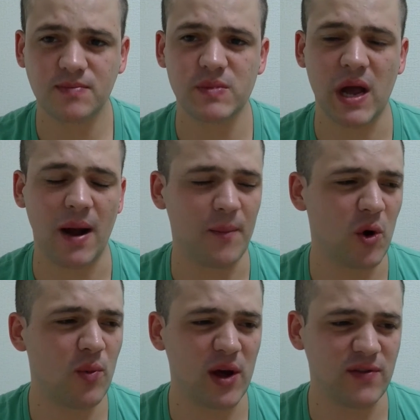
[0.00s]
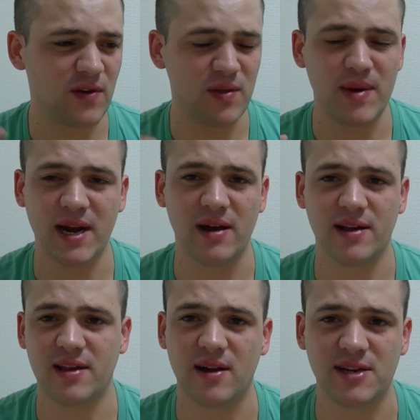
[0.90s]
Almost from the minute I
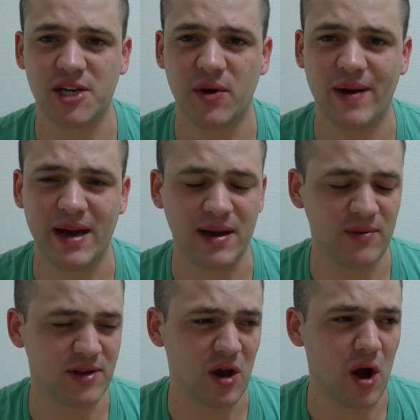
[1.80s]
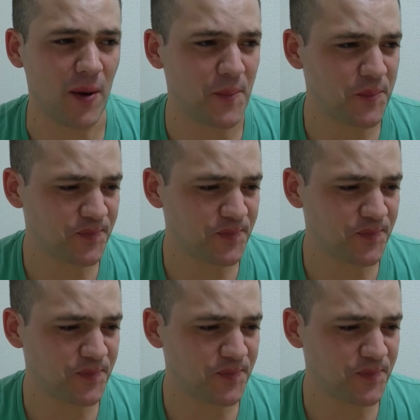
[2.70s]
started chewing it, it was hot.